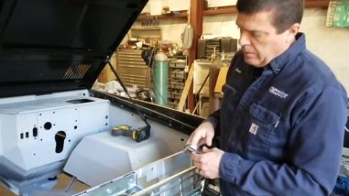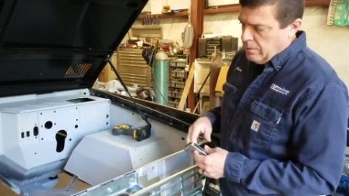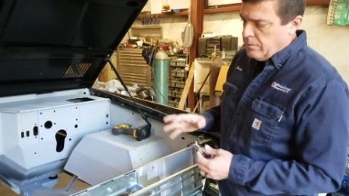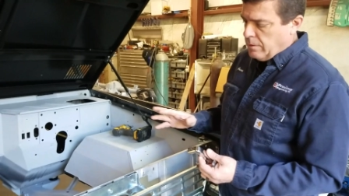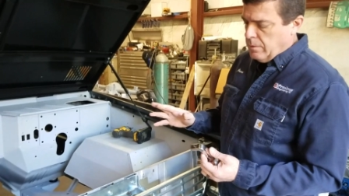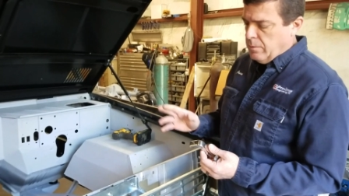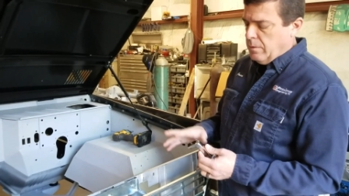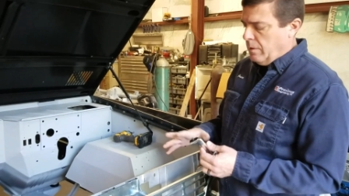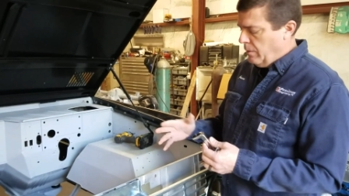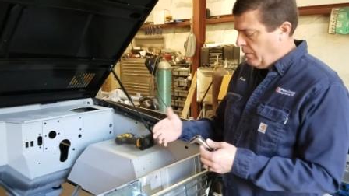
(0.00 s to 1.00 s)
So
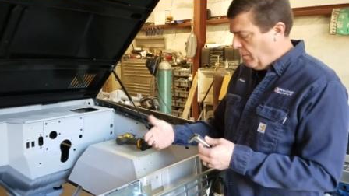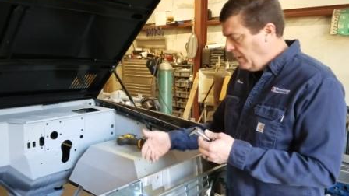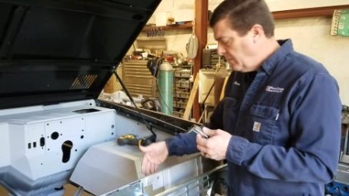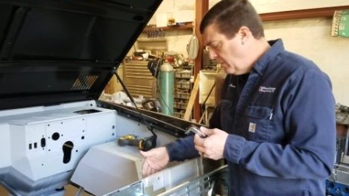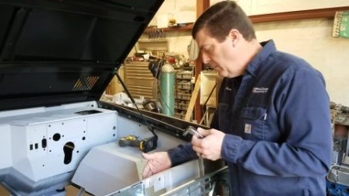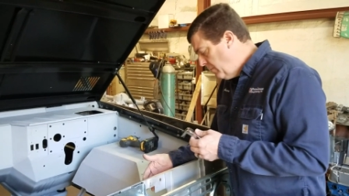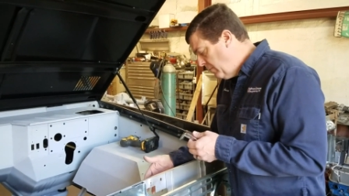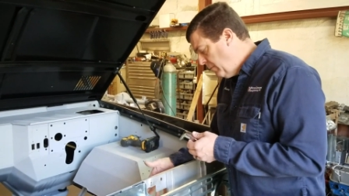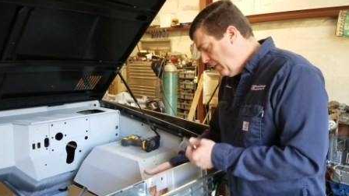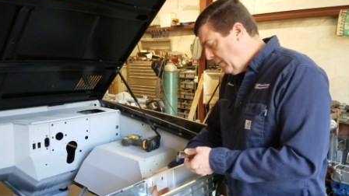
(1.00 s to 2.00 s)
the reason
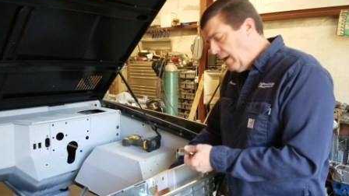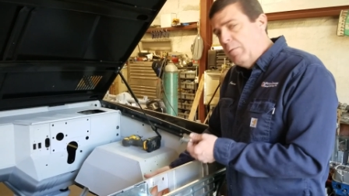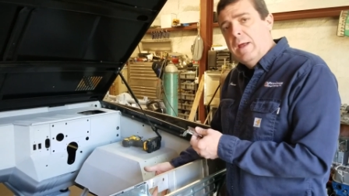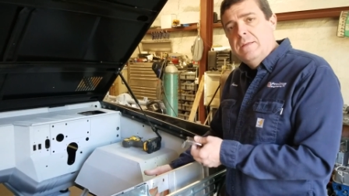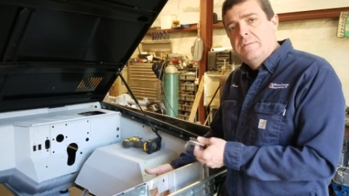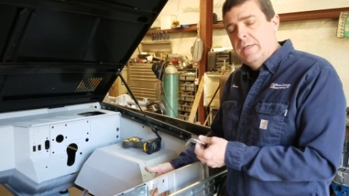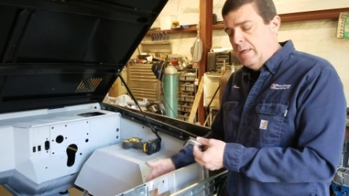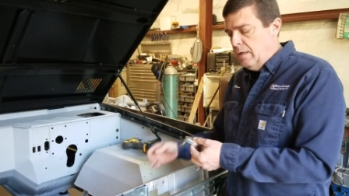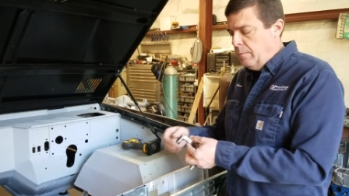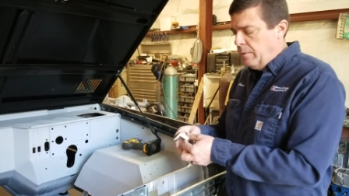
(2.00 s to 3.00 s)
I raised it
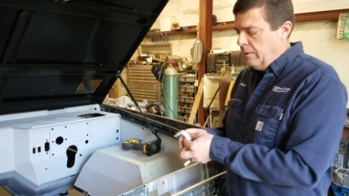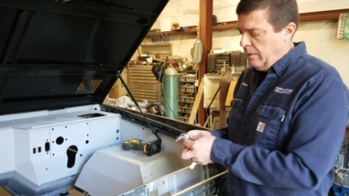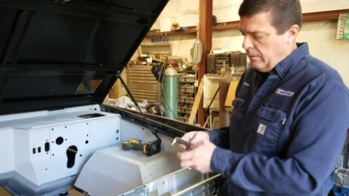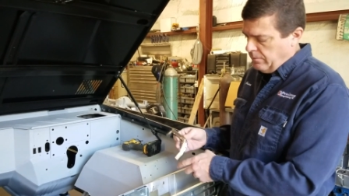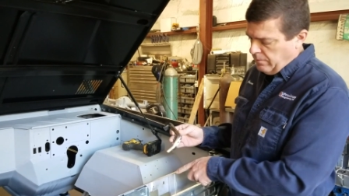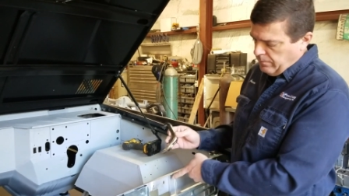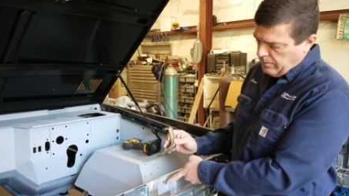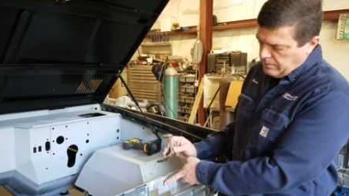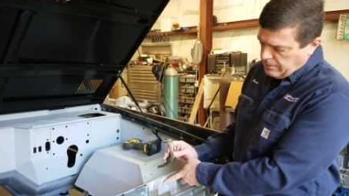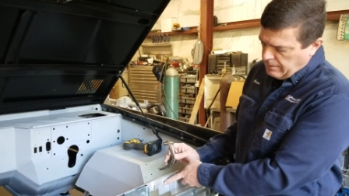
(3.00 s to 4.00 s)
up is
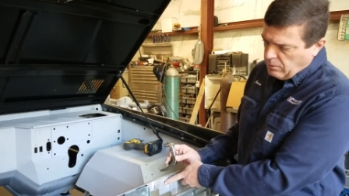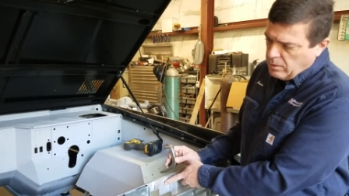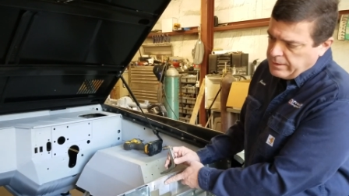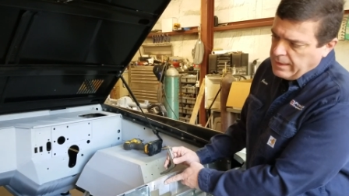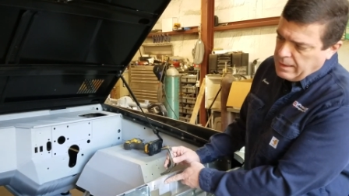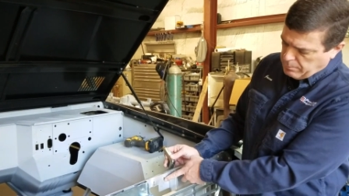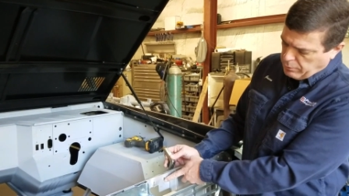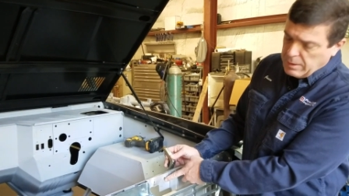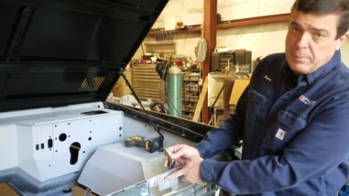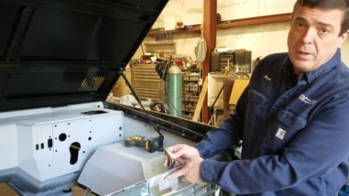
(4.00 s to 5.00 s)
They've already got
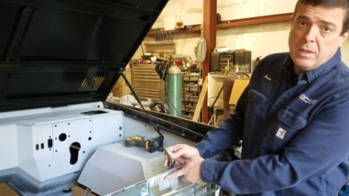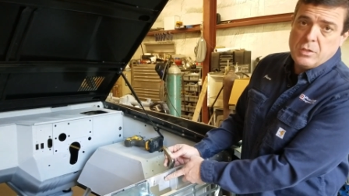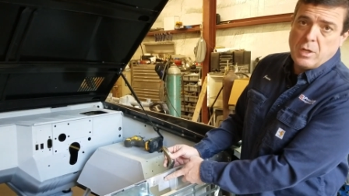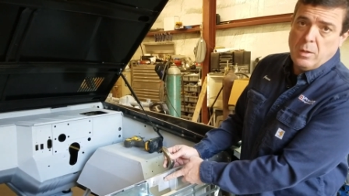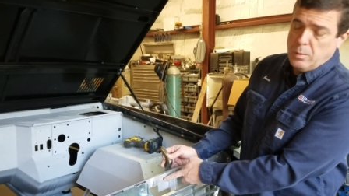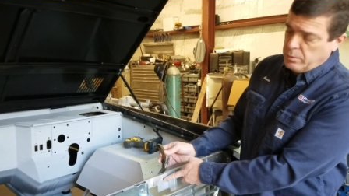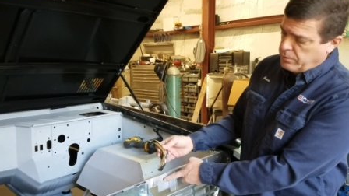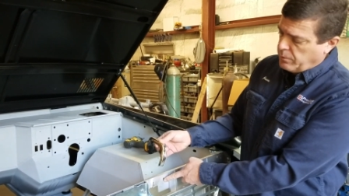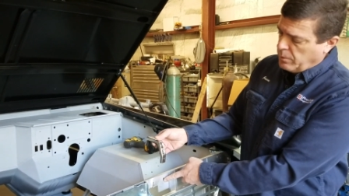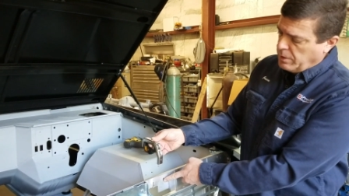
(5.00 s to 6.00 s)
pre-punched holes
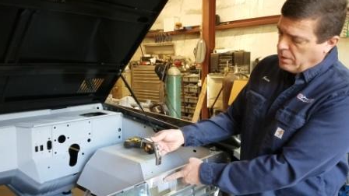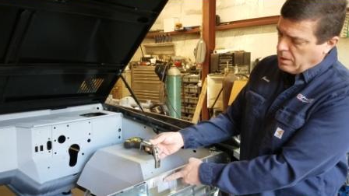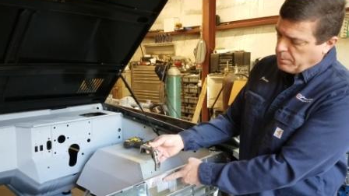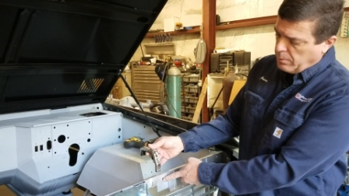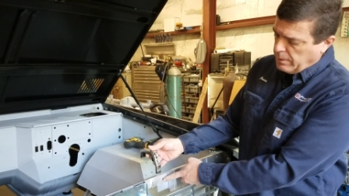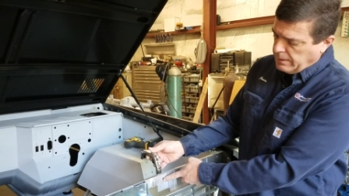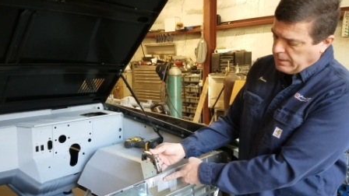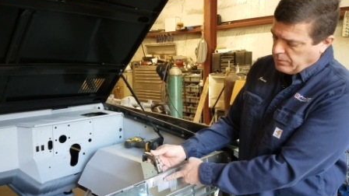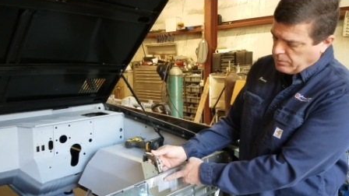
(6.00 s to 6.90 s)
for your upper radiator